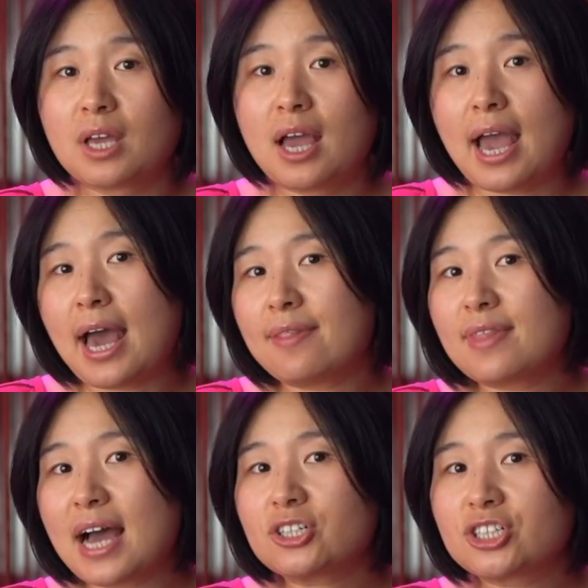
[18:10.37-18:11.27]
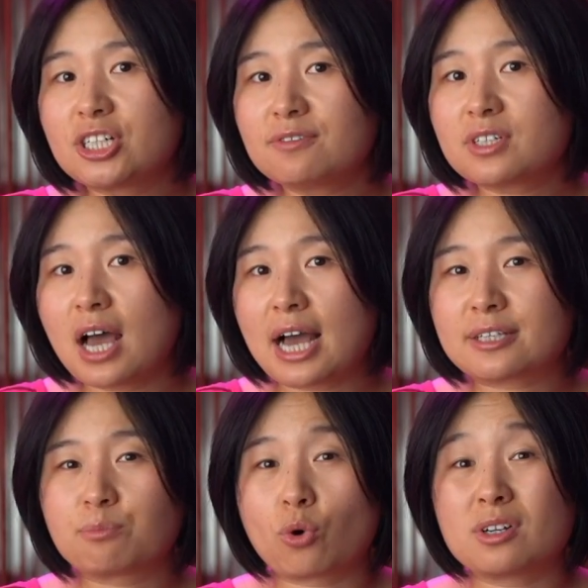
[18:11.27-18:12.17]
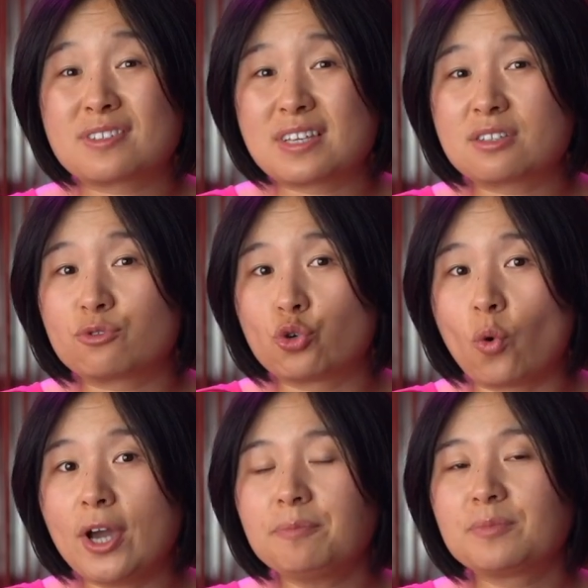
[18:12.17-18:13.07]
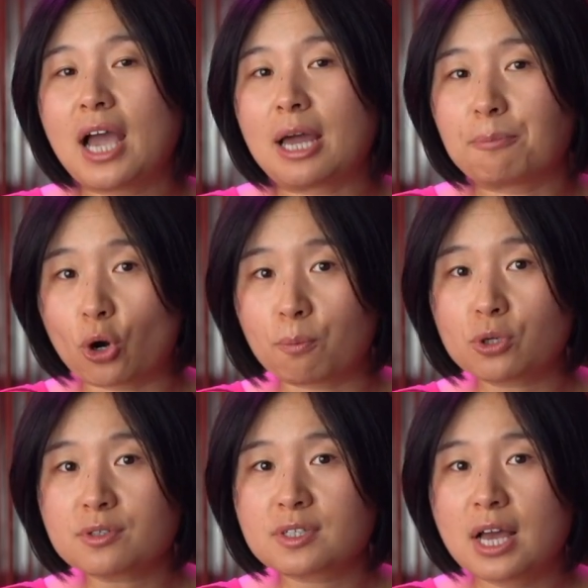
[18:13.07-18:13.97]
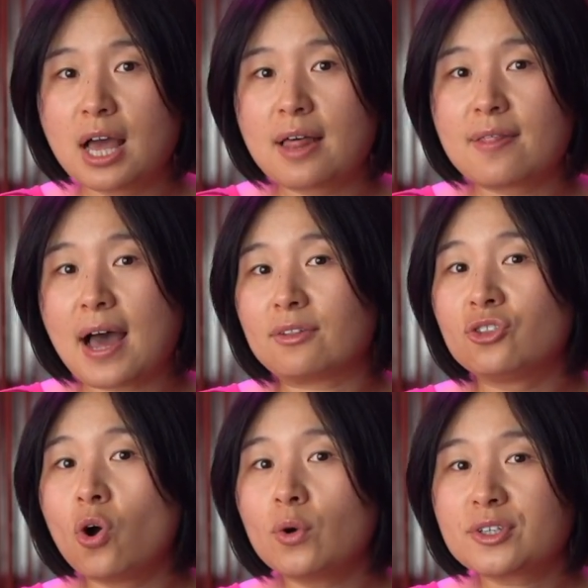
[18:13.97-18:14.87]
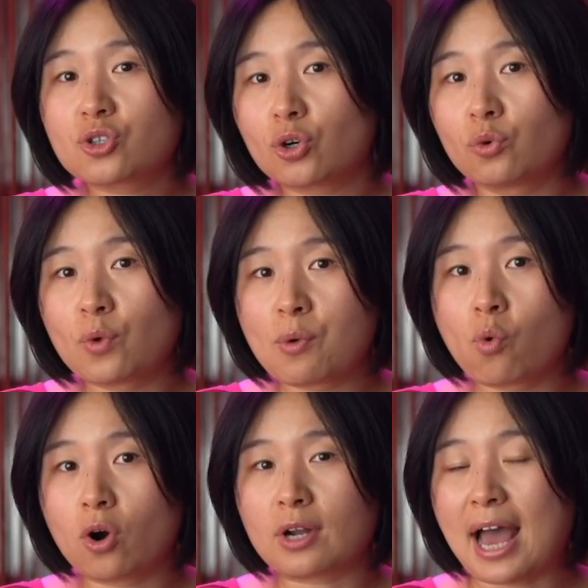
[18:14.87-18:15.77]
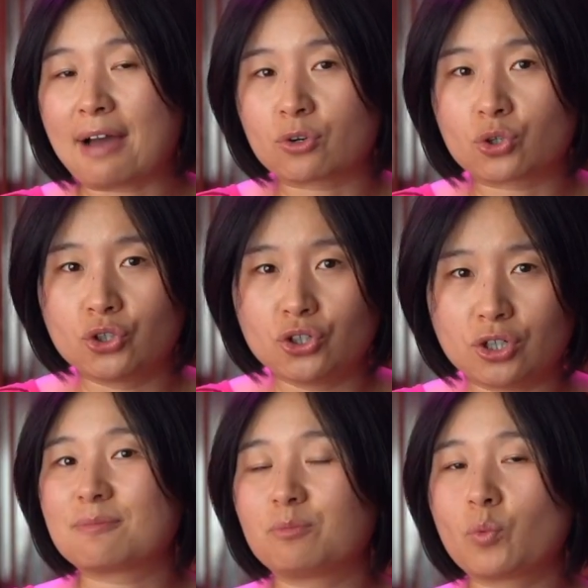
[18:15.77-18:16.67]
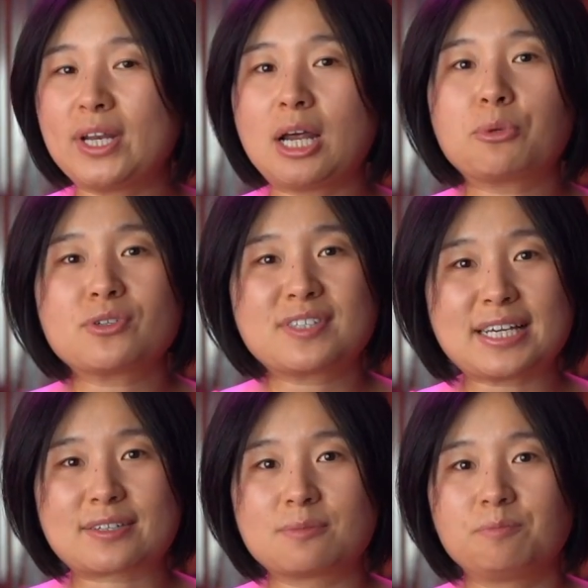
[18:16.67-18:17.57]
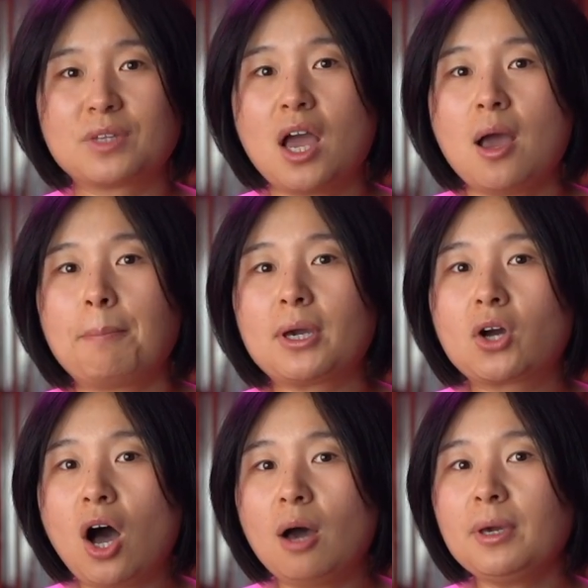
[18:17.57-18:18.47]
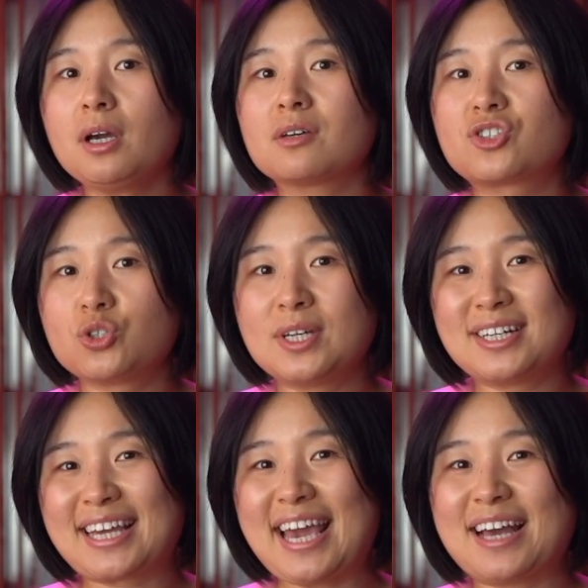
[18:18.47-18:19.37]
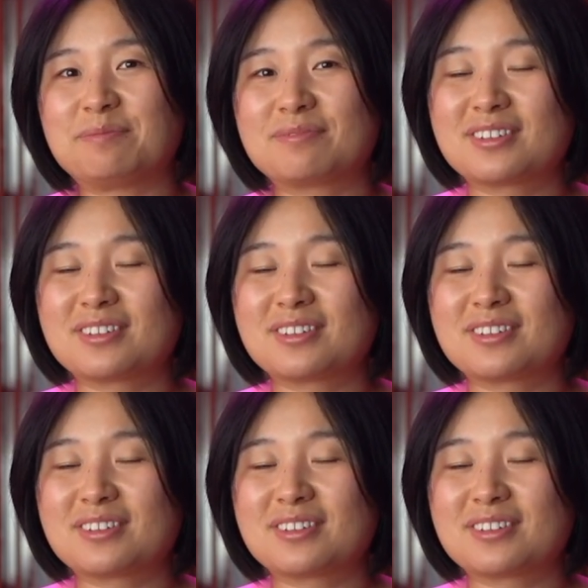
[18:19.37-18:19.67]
And that shift has brought a sense of joy and purpose that no external reward ever could. Way number 6, becoming a student again, the